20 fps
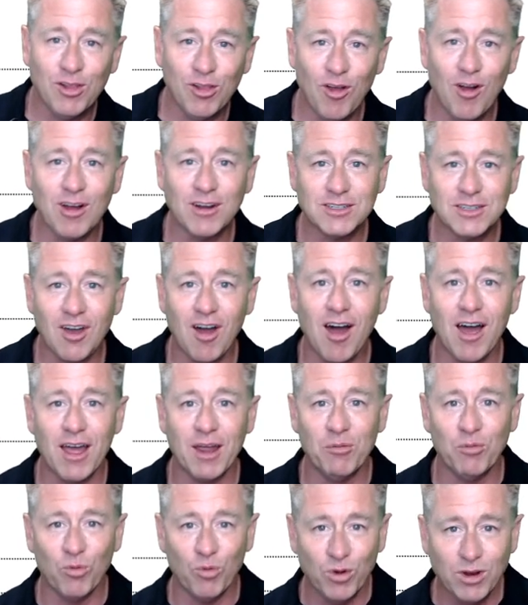long
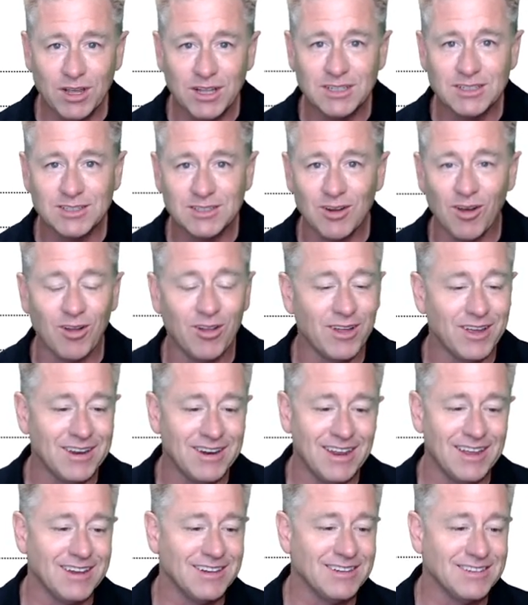time reinstalling
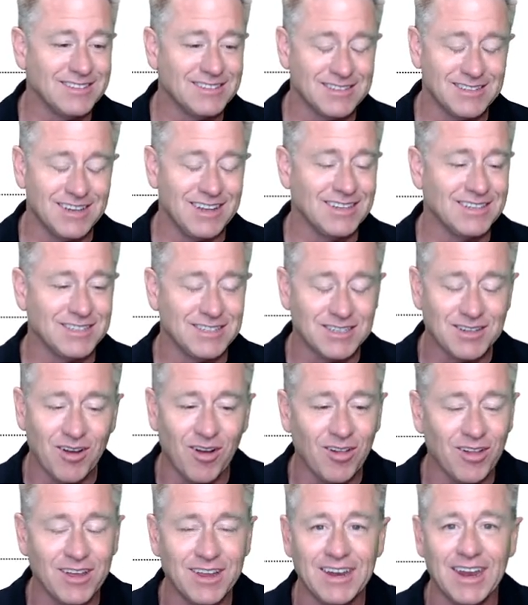and
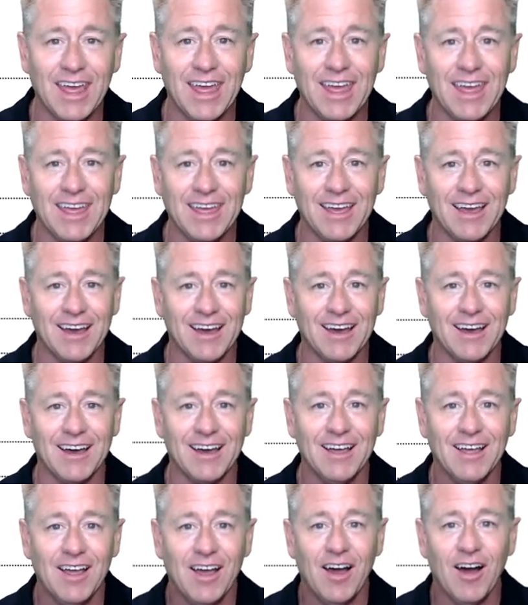installing a uh,
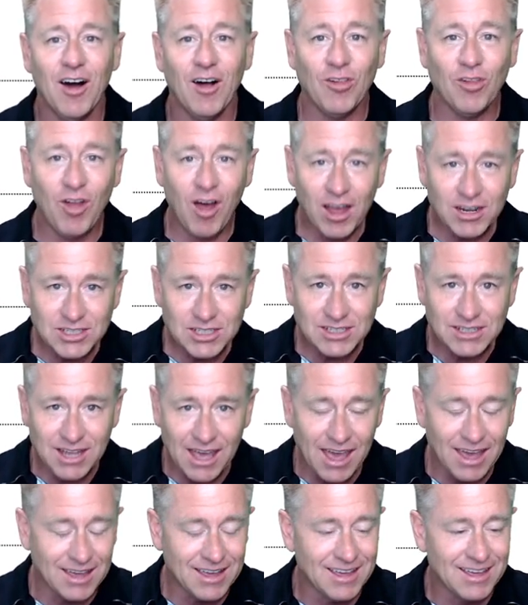a
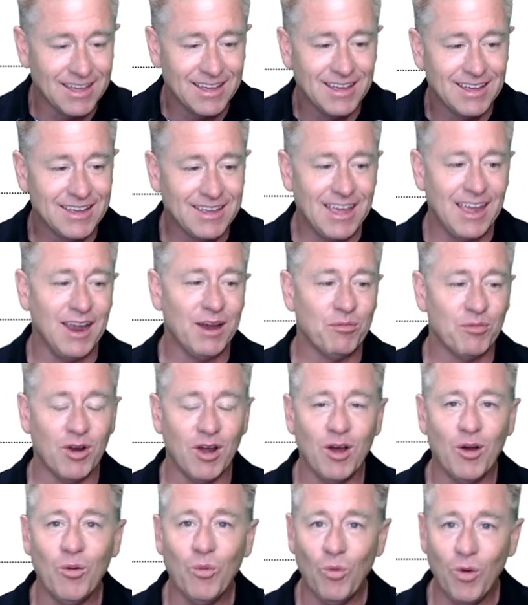Logitech
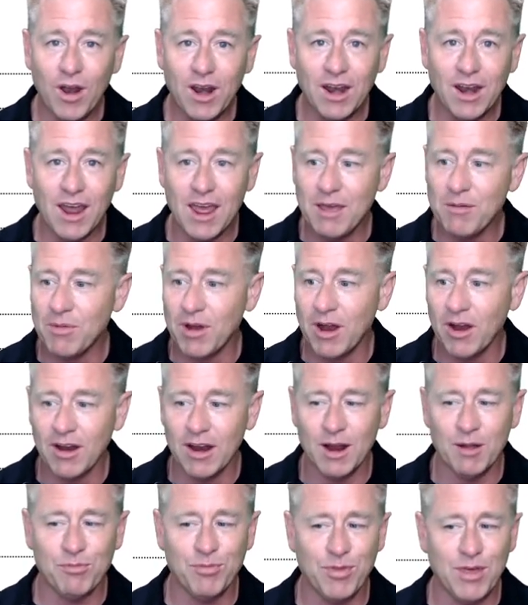camera. What a nightmare!
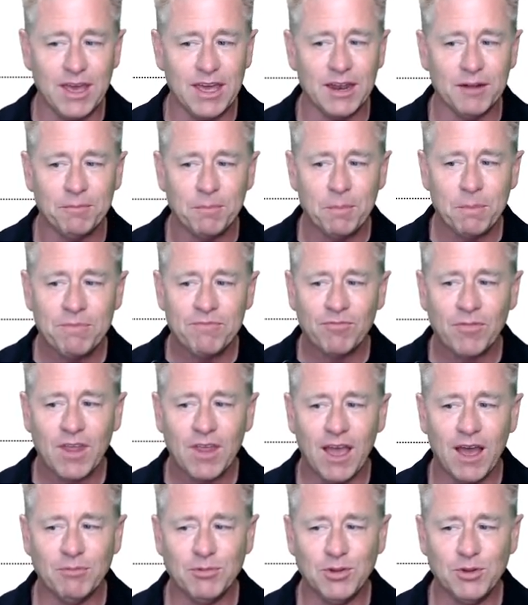And I'm thinking.
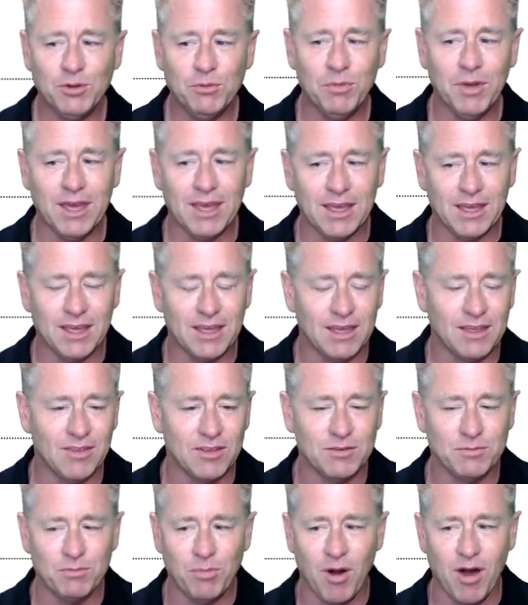I'm too big in
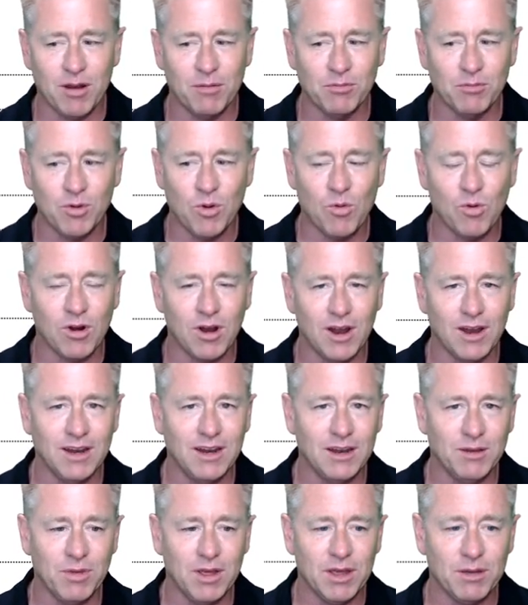this bottom corner. I
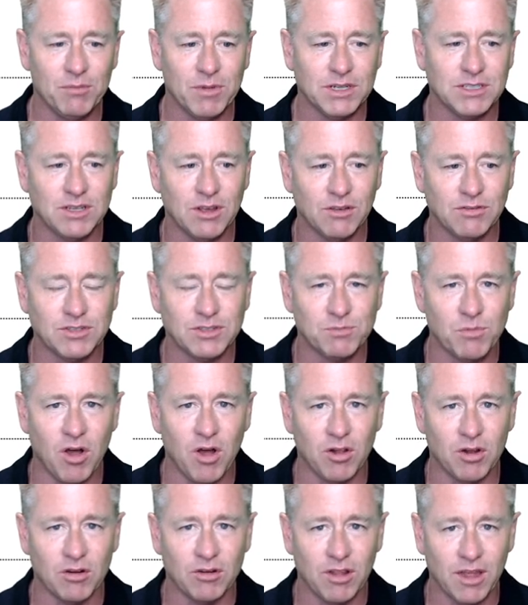need to make myself
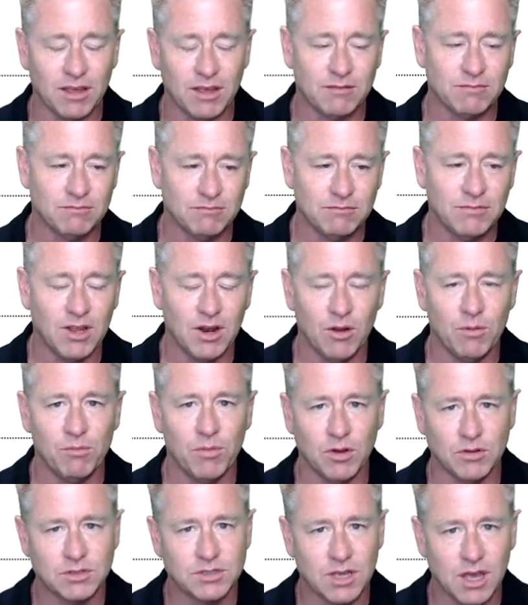smaller, like you know
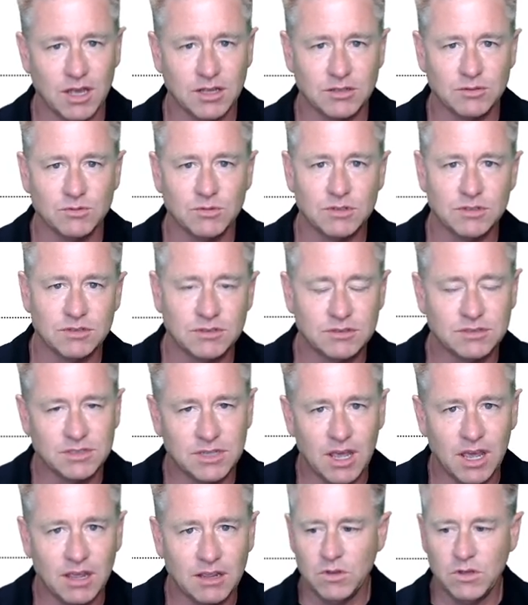most guys would
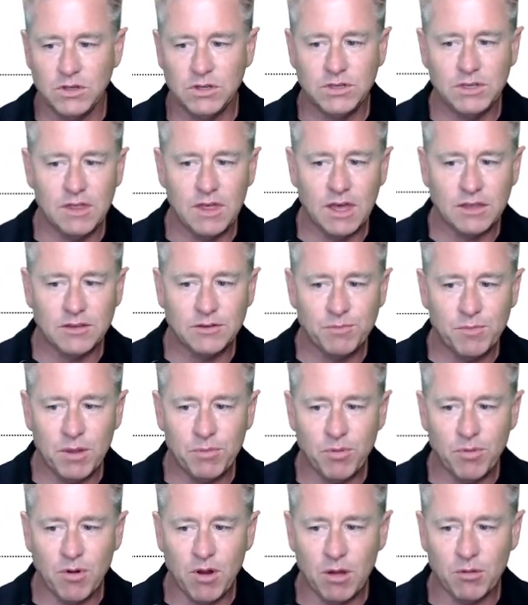say. You see, that's my
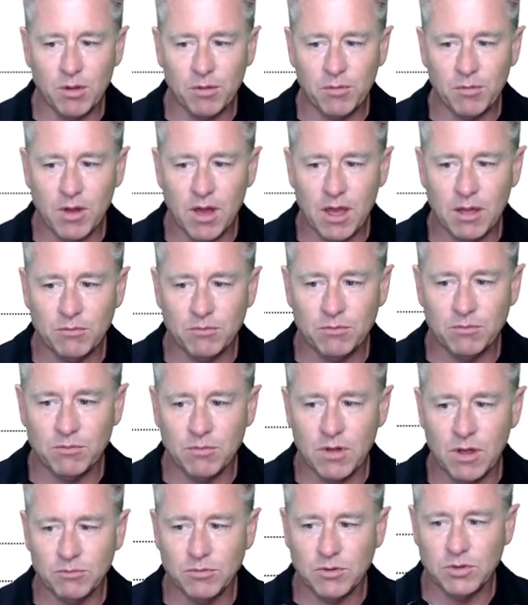problem. I'm
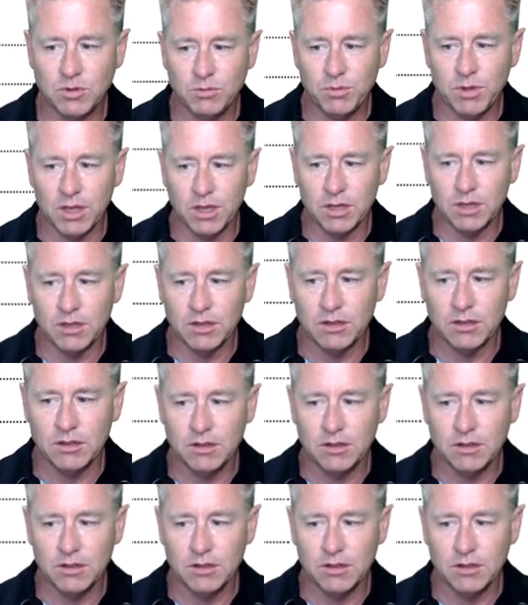I'm too big.